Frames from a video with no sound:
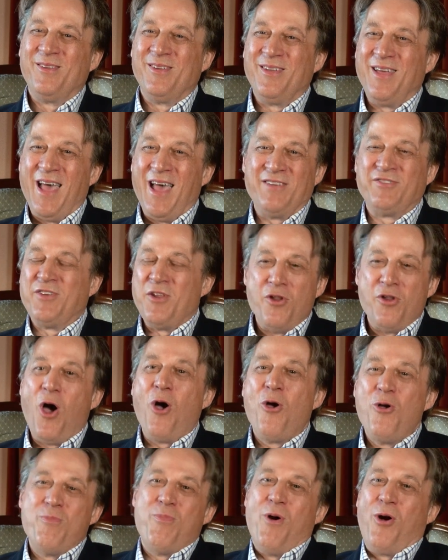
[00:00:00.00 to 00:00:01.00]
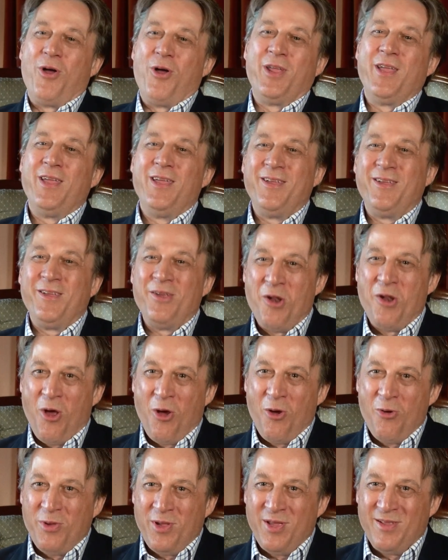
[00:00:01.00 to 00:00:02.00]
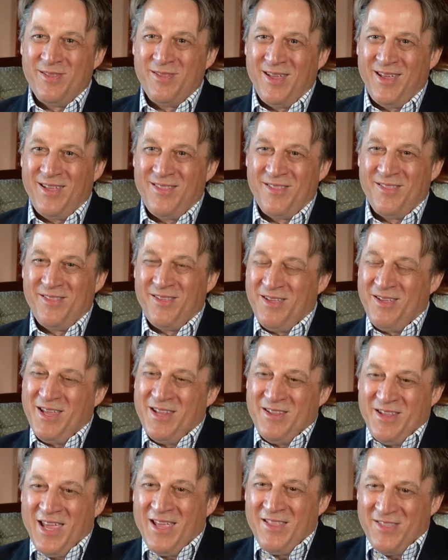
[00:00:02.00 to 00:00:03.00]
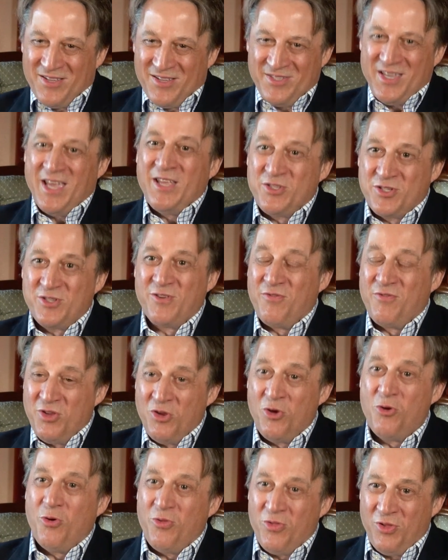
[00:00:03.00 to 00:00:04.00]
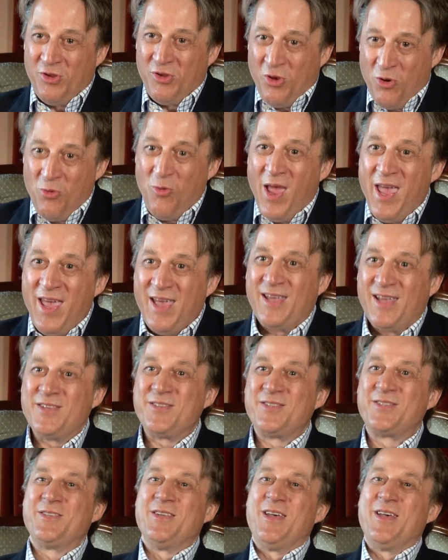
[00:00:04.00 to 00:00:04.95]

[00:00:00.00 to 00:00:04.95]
as a nobody, in the sense of the US,